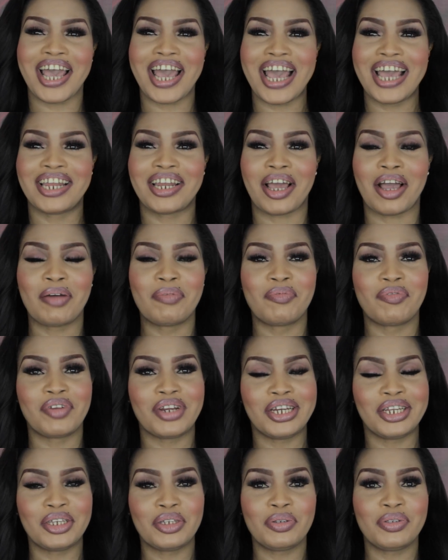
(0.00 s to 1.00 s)
And I'm
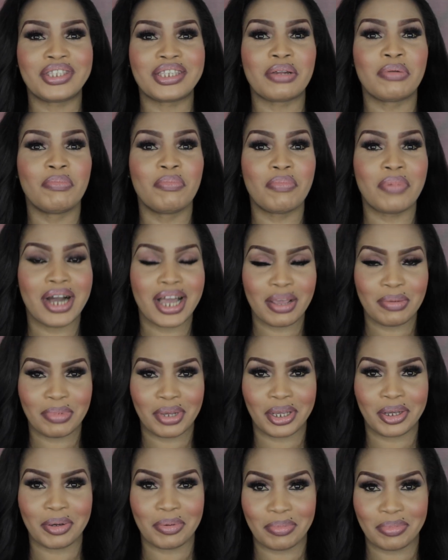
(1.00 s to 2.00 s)
really using my
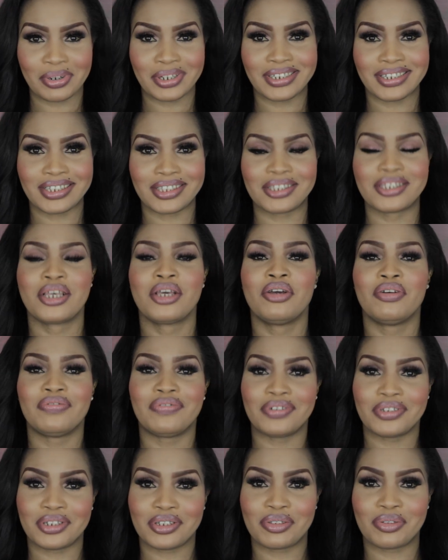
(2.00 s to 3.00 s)
makeup brushes
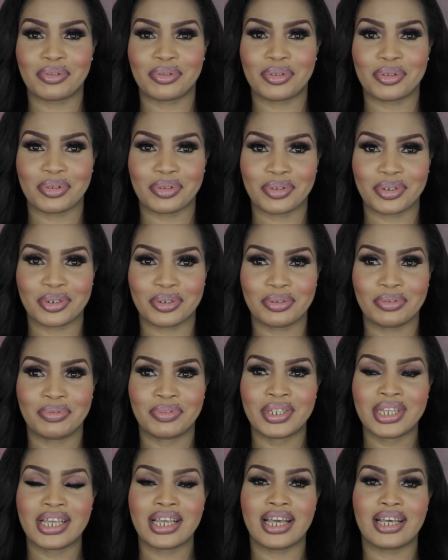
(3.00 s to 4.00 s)
for this tutorial
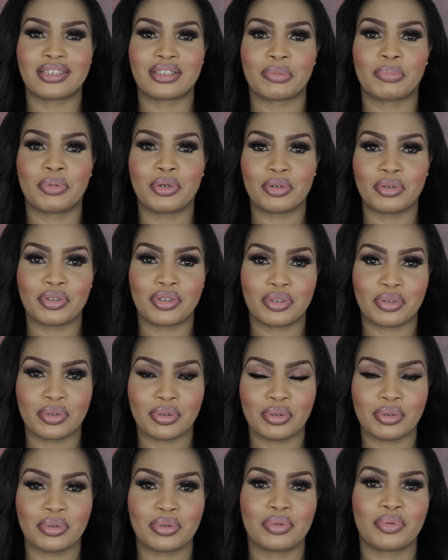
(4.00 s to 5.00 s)
as opposed
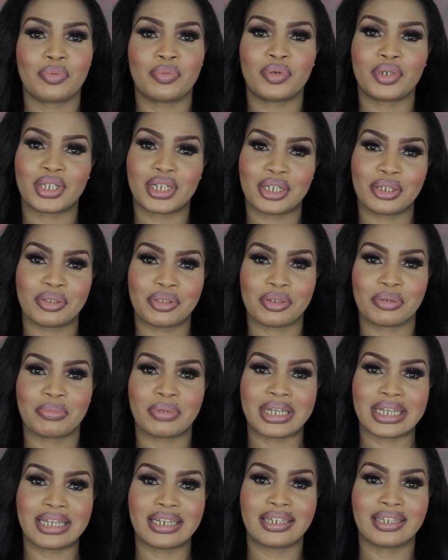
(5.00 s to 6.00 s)
to what I use on
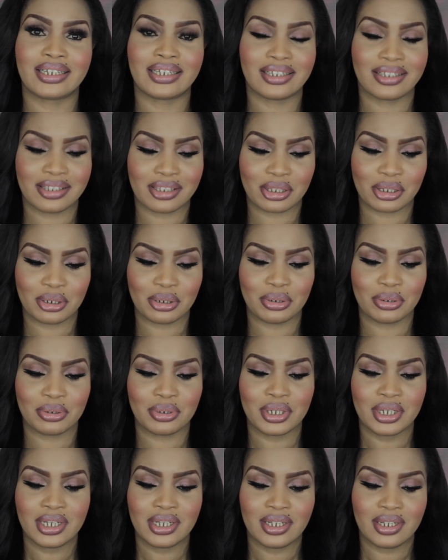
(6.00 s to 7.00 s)
my clients. So,
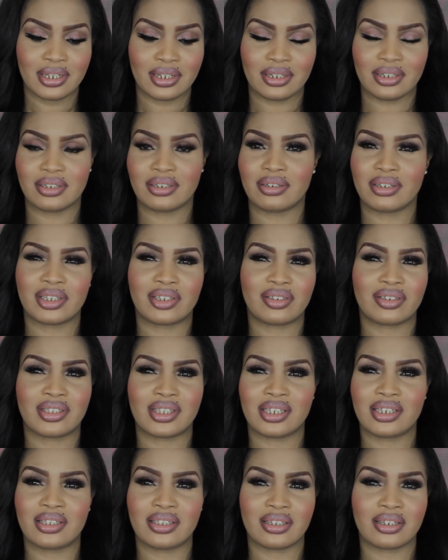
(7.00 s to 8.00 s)
you know, it's
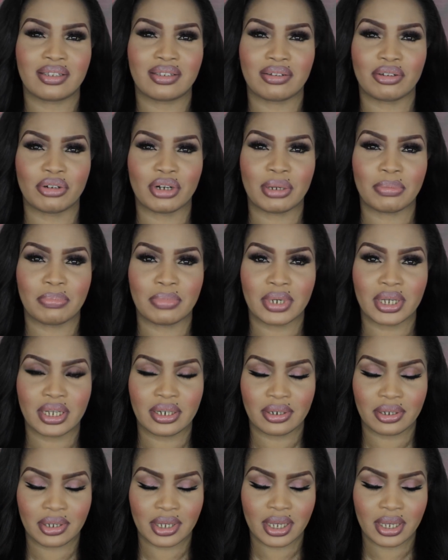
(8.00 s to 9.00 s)
just easier to grab mine,
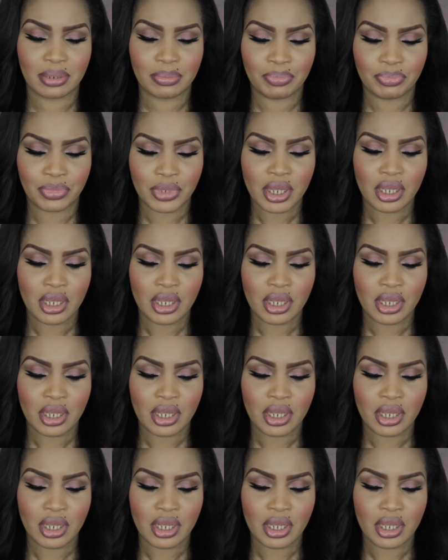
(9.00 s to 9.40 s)
okay?